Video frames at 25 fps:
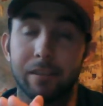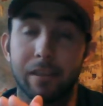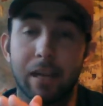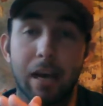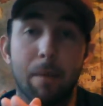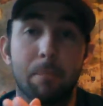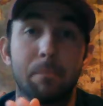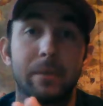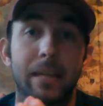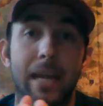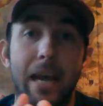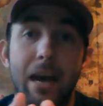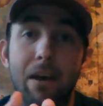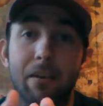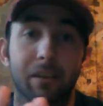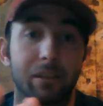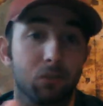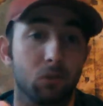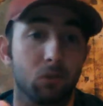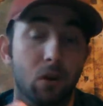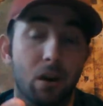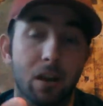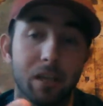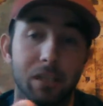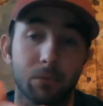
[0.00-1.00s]
up, down, and
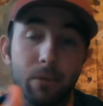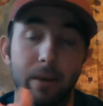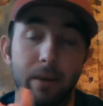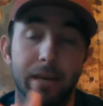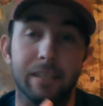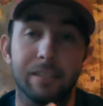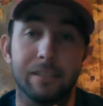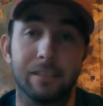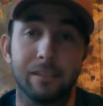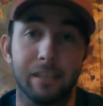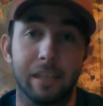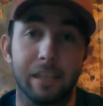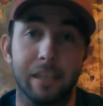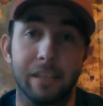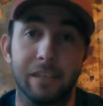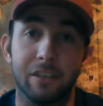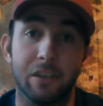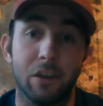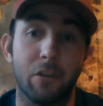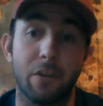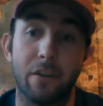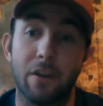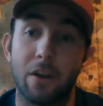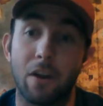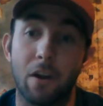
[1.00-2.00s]
crossways, and
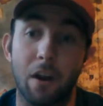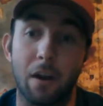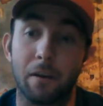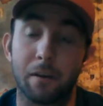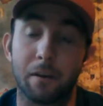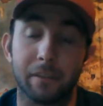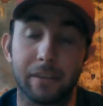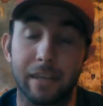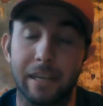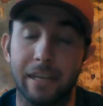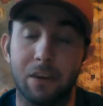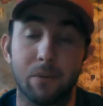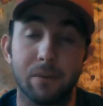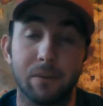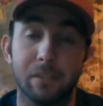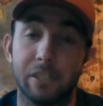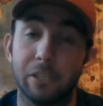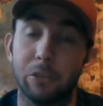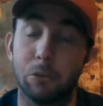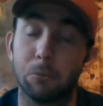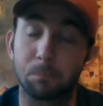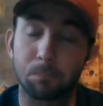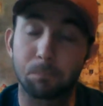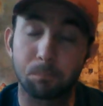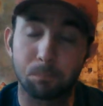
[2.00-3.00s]
they always
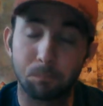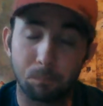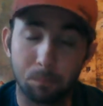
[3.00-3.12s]
do.